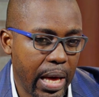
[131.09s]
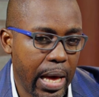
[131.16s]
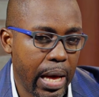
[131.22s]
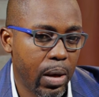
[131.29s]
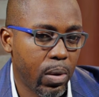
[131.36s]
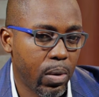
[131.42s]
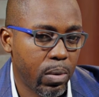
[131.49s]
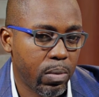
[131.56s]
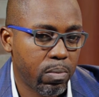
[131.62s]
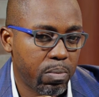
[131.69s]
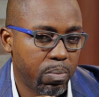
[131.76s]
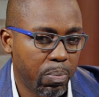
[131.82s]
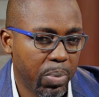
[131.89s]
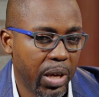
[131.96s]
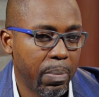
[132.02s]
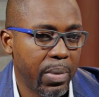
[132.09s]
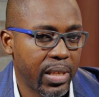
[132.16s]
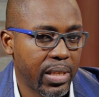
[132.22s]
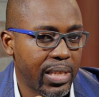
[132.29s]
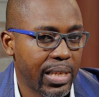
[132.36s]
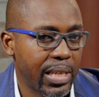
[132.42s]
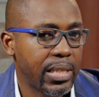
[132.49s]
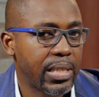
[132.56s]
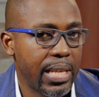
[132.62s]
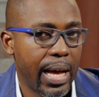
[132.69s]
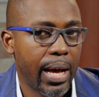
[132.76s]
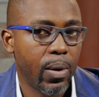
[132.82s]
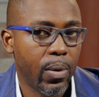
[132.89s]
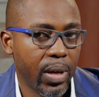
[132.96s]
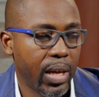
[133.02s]
how payments is
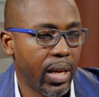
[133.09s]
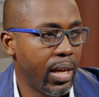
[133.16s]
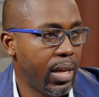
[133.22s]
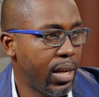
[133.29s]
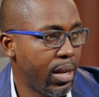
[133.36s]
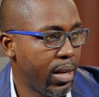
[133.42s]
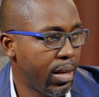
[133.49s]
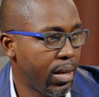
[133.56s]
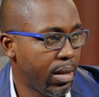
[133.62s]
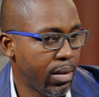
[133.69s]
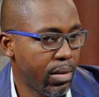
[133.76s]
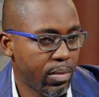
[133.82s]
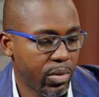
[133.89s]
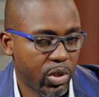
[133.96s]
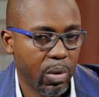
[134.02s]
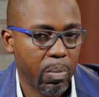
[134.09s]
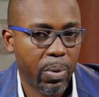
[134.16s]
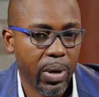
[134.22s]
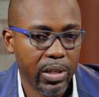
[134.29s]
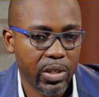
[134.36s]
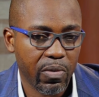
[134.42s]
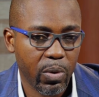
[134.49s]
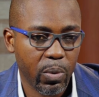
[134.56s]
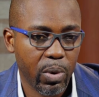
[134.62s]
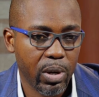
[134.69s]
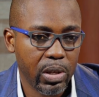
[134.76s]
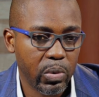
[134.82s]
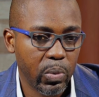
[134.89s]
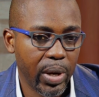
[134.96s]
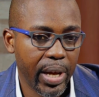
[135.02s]
now in some parts of the
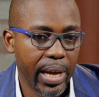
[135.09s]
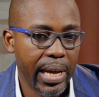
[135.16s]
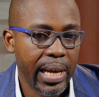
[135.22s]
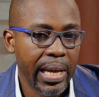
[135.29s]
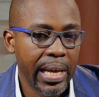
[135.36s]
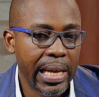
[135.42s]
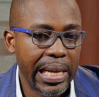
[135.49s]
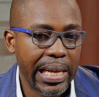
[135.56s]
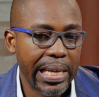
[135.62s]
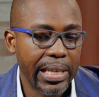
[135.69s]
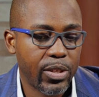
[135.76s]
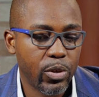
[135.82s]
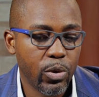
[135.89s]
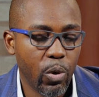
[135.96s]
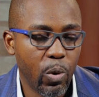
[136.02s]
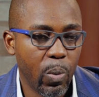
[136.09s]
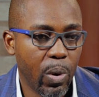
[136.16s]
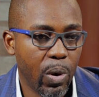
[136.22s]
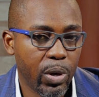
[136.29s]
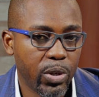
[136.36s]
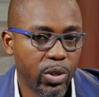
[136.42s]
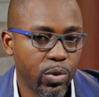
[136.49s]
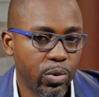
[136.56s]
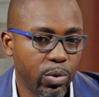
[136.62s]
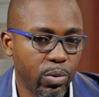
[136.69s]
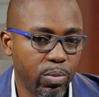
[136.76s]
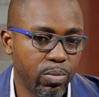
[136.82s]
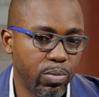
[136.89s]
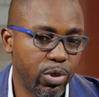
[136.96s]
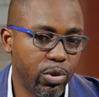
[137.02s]
world where it's no more
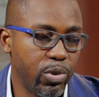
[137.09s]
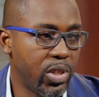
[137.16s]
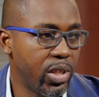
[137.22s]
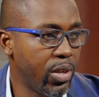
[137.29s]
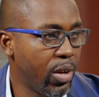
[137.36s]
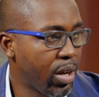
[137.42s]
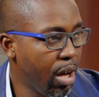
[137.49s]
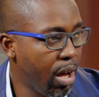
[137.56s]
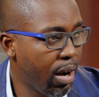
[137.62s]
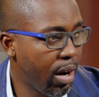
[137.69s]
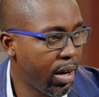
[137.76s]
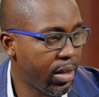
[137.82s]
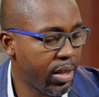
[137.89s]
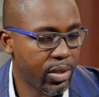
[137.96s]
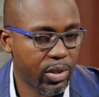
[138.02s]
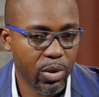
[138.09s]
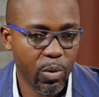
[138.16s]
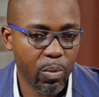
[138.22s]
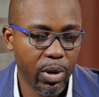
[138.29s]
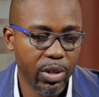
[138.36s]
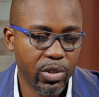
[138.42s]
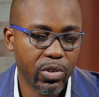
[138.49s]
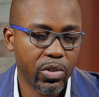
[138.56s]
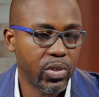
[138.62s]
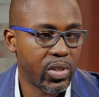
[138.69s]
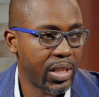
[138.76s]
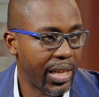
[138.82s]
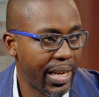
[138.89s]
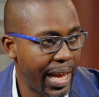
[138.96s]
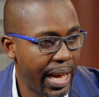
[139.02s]
you using your card, it's no more you
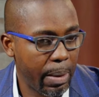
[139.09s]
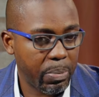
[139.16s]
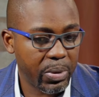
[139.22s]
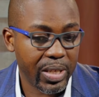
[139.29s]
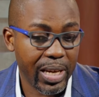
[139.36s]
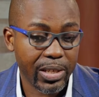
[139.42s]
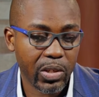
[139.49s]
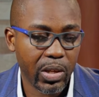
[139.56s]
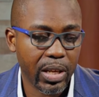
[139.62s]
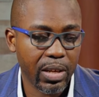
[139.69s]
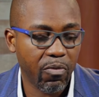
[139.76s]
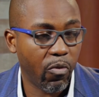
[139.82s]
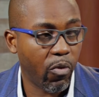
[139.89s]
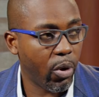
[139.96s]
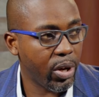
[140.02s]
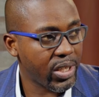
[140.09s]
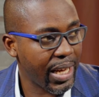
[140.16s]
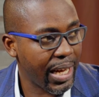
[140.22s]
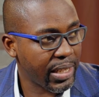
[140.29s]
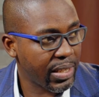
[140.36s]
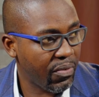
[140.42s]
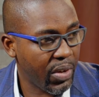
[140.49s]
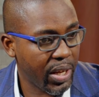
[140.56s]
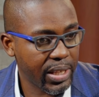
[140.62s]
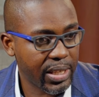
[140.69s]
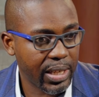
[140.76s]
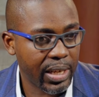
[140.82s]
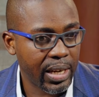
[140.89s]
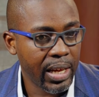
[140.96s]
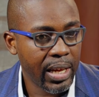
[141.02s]
using an app, it's actually voice
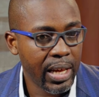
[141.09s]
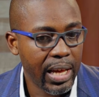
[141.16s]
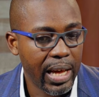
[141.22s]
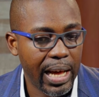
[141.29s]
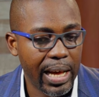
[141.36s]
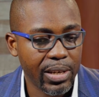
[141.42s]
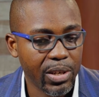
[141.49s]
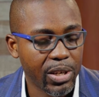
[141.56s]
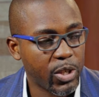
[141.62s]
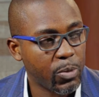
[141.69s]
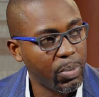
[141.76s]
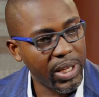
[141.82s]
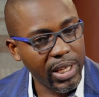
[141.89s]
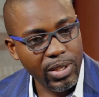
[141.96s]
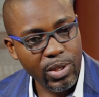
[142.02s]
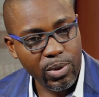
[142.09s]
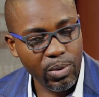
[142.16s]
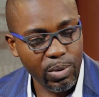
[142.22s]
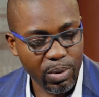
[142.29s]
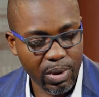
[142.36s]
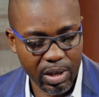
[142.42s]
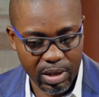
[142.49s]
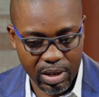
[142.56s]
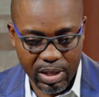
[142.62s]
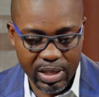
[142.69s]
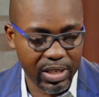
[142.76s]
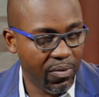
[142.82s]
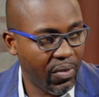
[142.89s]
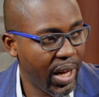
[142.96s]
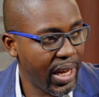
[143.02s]
activated and you're speaking to a,
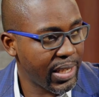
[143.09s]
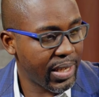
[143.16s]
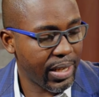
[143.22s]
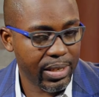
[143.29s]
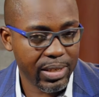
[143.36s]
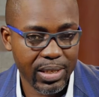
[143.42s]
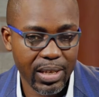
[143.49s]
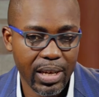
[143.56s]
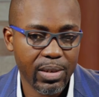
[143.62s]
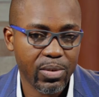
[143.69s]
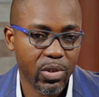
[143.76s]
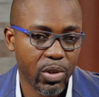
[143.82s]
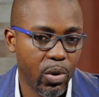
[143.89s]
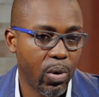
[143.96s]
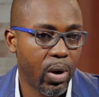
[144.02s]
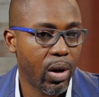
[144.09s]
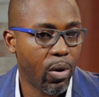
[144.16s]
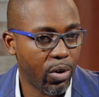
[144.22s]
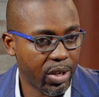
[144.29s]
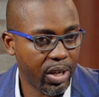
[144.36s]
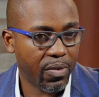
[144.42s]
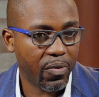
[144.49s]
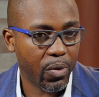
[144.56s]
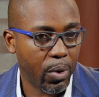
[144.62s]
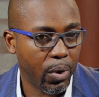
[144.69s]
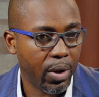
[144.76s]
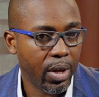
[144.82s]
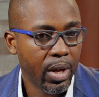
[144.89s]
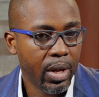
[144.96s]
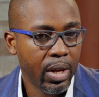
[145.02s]
a device and he's saying, you know, order
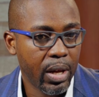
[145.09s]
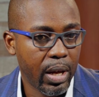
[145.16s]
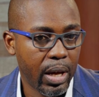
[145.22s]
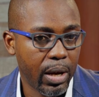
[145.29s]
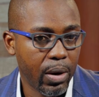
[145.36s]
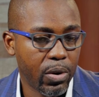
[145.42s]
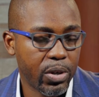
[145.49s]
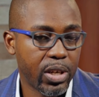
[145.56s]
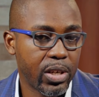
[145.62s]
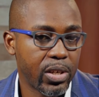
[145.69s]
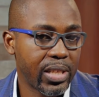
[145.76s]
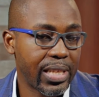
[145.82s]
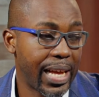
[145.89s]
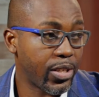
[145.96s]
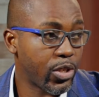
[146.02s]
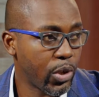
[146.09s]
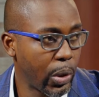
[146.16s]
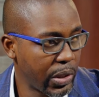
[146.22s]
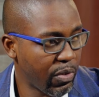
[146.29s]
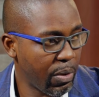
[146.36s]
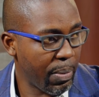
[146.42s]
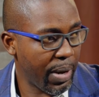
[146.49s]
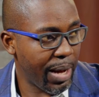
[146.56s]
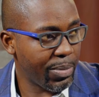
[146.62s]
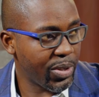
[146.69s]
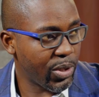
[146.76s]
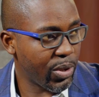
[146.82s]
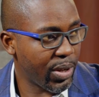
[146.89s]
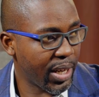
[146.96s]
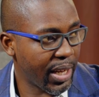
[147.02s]
for, uh, order th that sock from
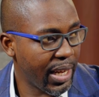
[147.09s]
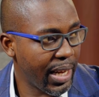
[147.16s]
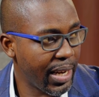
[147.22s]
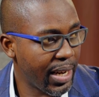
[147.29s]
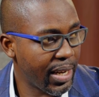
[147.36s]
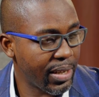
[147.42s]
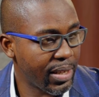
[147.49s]
Amazon again,